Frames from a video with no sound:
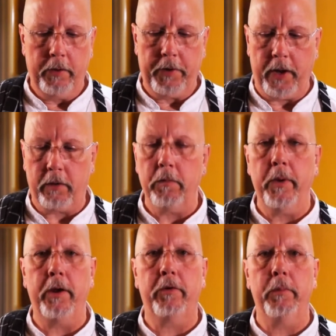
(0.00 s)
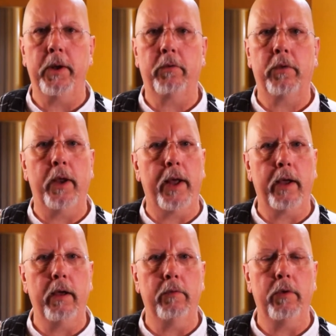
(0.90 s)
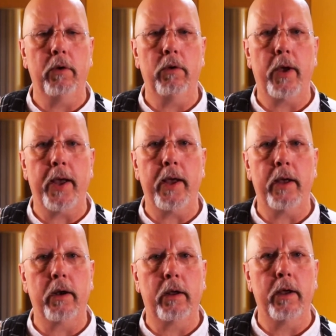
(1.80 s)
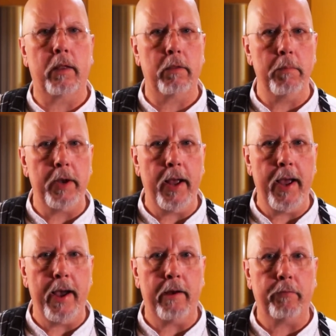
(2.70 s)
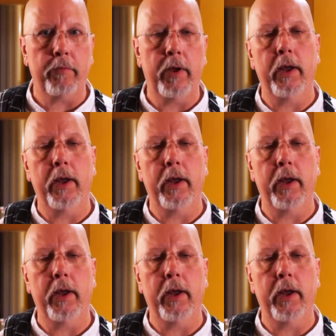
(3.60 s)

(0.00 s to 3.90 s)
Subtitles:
take the measurements that I give you and cut them in half